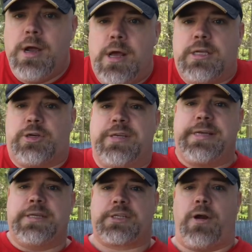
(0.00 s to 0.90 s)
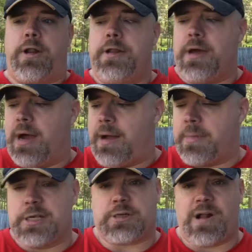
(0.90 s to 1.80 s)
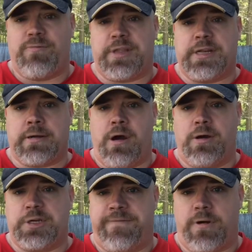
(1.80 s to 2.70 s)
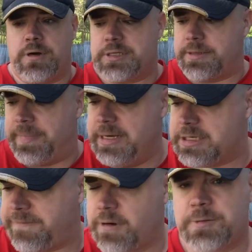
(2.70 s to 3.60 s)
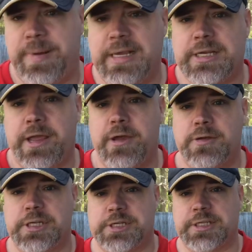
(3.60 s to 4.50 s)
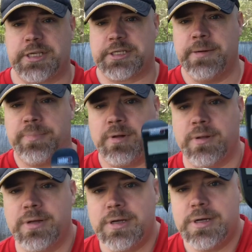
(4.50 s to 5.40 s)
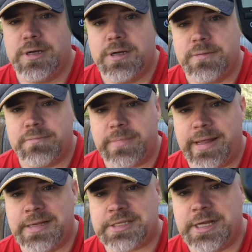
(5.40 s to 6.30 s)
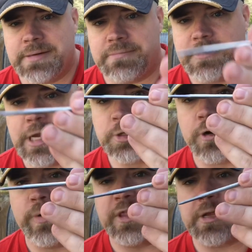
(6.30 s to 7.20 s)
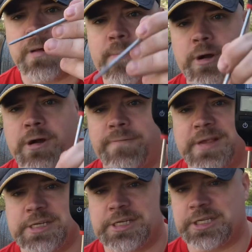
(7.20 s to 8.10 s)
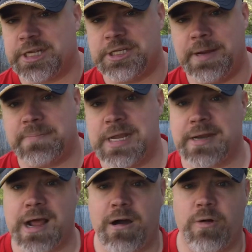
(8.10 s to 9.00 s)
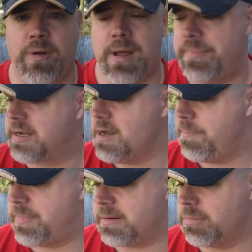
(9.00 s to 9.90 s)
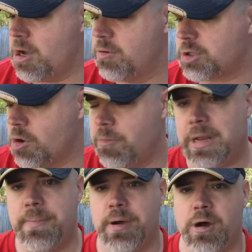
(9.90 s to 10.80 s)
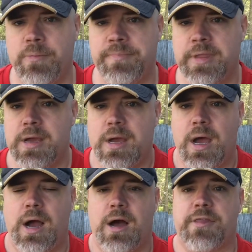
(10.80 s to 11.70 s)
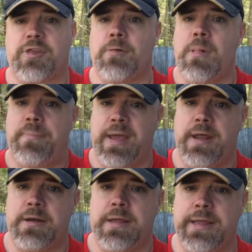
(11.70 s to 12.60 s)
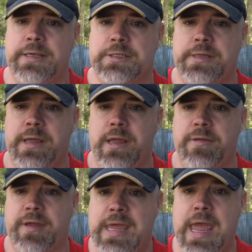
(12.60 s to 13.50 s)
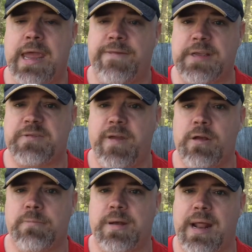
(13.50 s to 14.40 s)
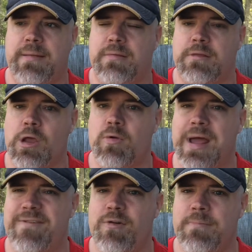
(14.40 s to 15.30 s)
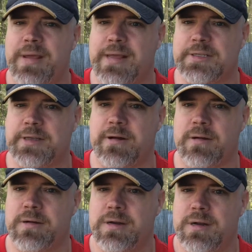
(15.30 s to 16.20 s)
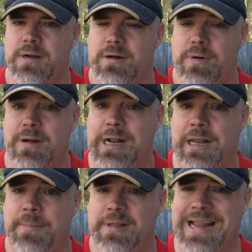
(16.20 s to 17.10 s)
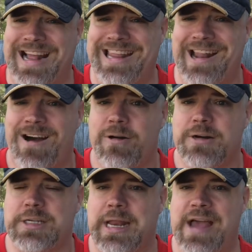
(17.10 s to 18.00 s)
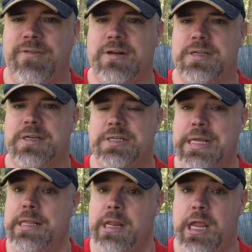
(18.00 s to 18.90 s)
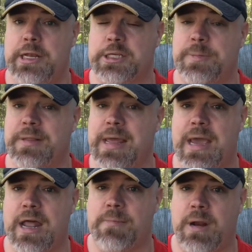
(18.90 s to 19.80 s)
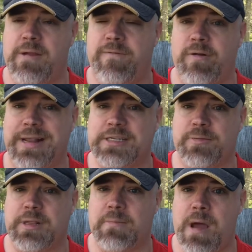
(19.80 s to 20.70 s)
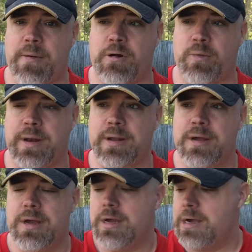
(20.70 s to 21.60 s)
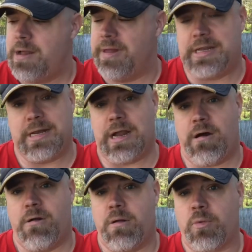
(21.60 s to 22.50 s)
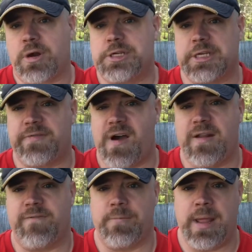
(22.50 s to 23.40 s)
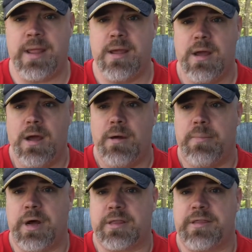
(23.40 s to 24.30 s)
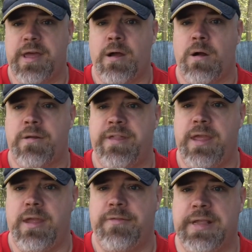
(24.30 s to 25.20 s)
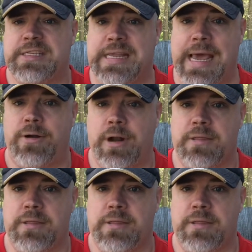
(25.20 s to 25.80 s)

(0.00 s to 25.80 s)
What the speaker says: So let's get started. I'm going to start off with the technology first. The first piece I use is just a simple instant digital read thermometer. This is just a cheap $10 one I picked up at Lowe's or Home Depot. Thermopin is the king in this field, but I don't have one because they're around $90. I haven't seen the need to spend that kind of money for an instant read thermometer when the $10 one works just fine for me, but they are the standard in